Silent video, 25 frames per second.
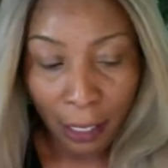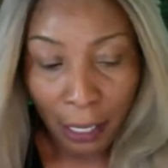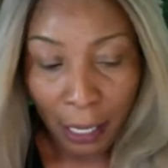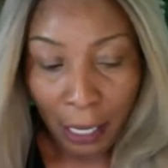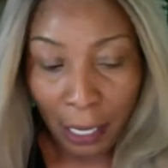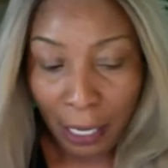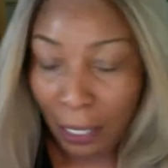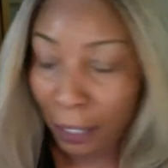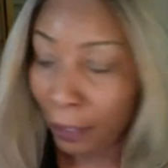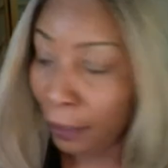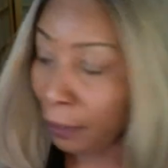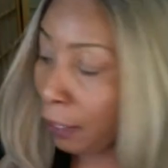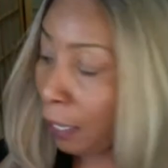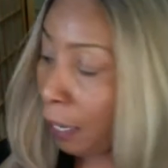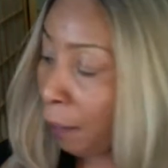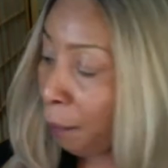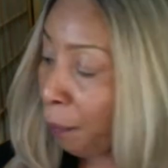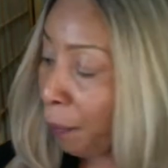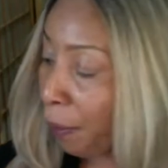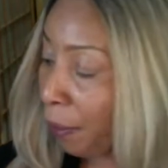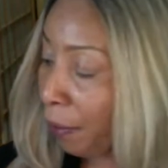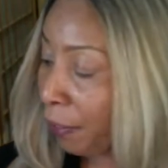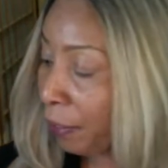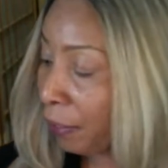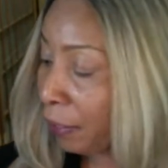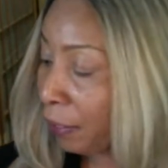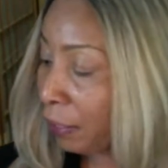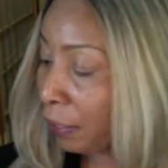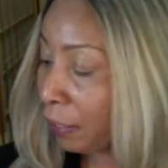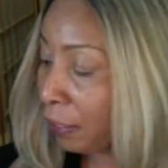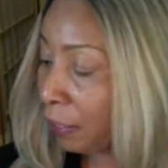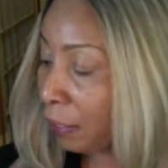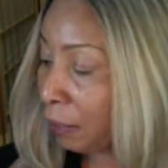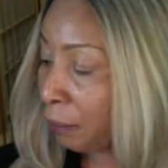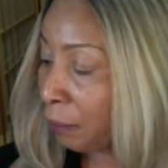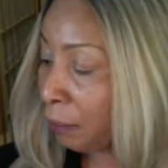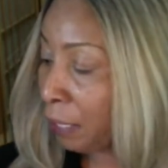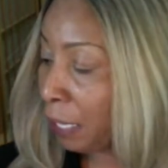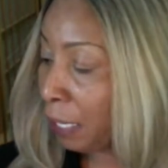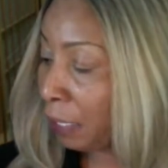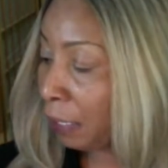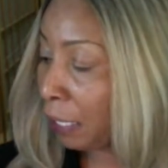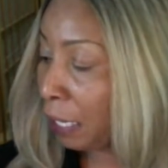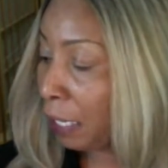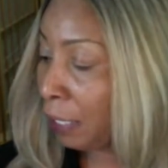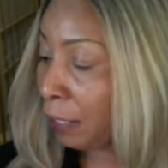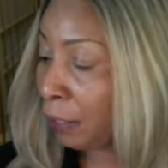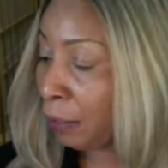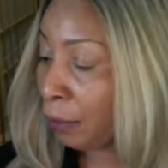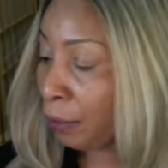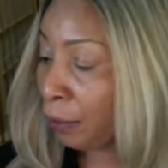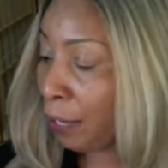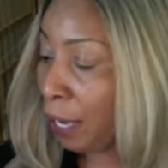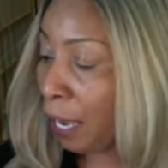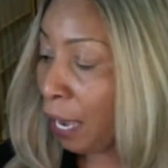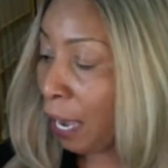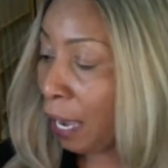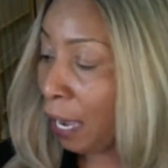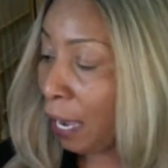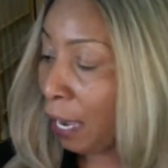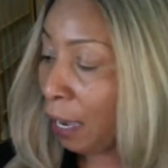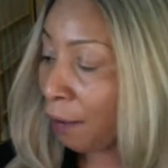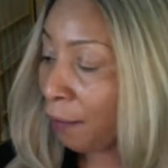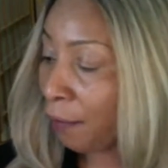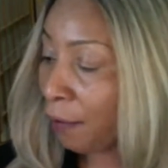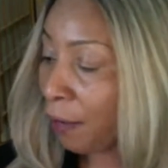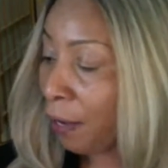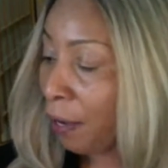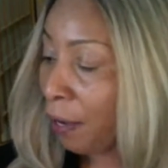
And apparently, it seemed like I don't have